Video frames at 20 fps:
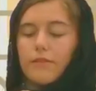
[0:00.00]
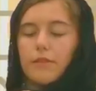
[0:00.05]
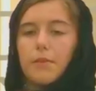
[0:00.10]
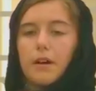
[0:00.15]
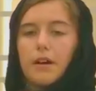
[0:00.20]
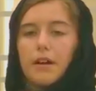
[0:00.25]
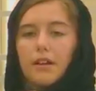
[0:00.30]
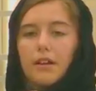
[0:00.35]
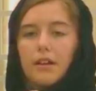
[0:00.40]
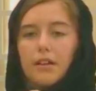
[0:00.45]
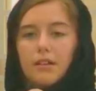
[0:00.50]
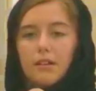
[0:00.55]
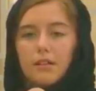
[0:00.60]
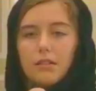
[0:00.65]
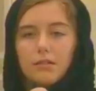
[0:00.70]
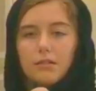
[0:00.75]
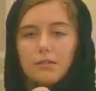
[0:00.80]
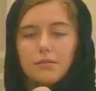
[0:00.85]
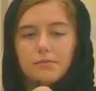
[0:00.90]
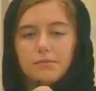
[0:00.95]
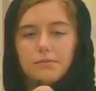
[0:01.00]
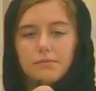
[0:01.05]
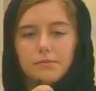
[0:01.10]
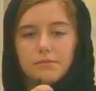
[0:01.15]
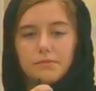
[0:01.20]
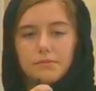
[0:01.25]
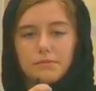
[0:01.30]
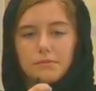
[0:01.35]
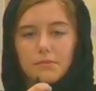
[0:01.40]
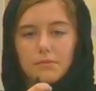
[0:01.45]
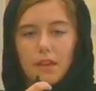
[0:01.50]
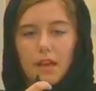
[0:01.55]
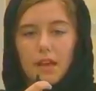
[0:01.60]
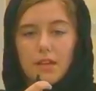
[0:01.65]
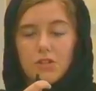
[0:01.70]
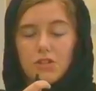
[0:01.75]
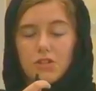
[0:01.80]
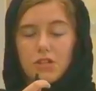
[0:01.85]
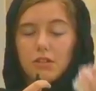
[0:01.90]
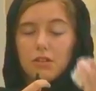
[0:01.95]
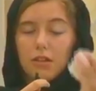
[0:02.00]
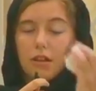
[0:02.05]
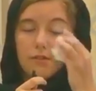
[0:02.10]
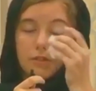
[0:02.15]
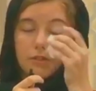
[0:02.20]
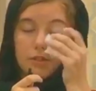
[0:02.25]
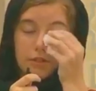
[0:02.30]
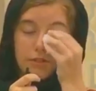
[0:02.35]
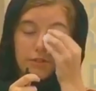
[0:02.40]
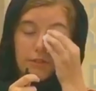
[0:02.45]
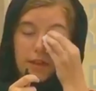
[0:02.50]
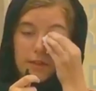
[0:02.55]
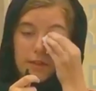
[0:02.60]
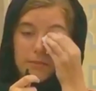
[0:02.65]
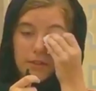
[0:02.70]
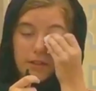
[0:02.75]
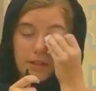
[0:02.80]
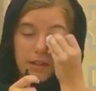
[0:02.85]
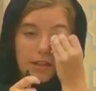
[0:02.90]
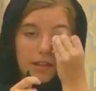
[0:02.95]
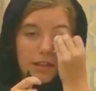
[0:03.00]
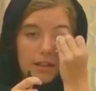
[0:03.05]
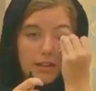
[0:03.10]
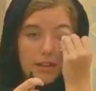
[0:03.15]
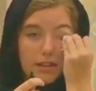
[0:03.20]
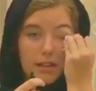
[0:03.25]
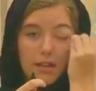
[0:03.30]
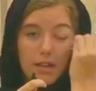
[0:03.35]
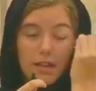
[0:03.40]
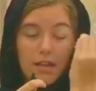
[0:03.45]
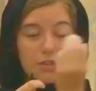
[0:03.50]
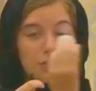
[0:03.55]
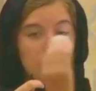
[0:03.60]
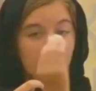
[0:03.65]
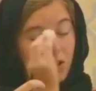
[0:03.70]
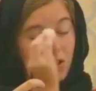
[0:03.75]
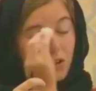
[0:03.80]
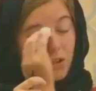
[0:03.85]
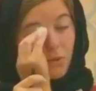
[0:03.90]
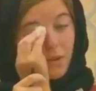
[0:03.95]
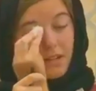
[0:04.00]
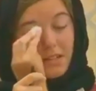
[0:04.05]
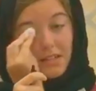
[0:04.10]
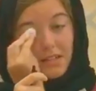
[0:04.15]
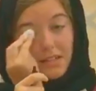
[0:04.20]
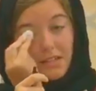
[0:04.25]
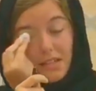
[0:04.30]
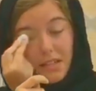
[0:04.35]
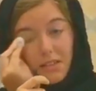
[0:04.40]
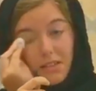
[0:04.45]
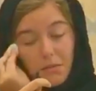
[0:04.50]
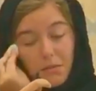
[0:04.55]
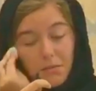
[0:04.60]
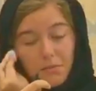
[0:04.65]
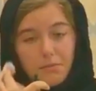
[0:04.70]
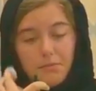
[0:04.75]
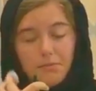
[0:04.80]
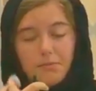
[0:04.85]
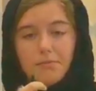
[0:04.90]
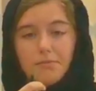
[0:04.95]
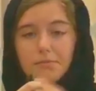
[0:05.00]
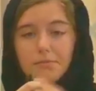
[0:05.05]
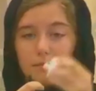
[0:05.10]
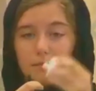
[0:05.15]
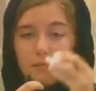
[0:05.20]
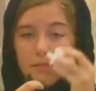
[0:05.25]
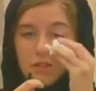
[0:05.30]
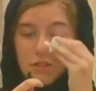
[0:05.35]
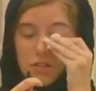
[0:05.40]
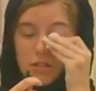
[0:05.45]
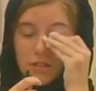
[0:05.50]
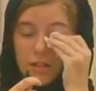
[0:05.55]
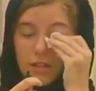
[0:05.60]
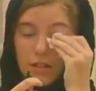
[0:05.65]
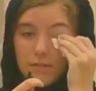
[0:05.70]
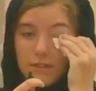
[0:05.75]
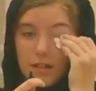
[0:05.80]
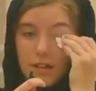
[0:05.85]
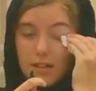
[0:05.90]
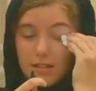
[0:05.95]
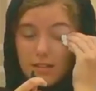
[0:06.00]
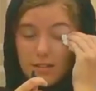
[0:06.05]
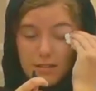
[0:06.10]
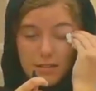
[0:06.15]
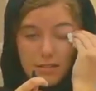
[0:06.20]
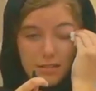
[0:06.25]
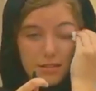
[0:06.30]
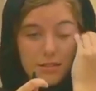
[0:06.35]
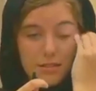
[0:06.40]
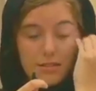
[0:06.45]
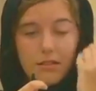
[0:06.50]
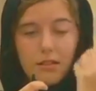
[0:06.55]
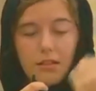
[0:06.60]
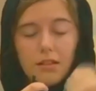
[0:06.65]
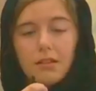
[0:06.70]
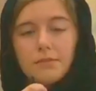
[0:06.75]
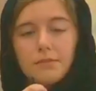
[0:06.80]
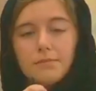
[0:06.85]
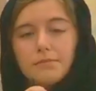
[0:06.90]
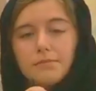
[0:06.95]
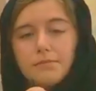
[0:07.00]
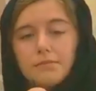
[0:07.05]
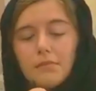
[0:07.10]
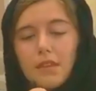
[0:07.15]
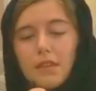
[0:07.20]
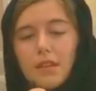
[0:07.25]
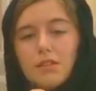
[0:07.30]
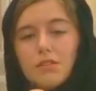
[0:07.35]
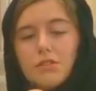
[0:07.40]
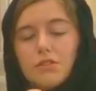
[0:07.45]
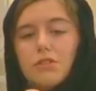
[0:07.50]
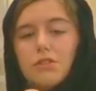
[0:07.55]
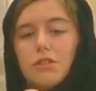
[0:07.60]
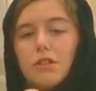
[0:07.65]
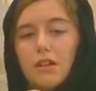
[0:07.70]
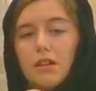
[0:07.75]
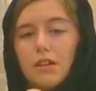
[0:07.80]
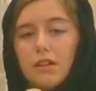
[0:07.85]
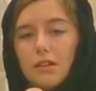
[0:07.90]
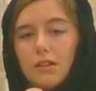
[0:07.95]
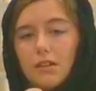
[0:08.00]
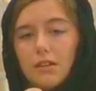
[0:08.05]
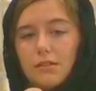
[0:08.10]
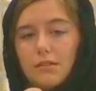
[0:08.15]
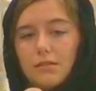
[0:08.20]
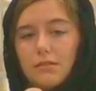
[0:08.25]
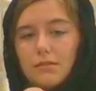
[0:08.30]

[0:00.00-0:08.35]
everybody. And she loved her family. She couldn't wait to see them. And she loved us. And she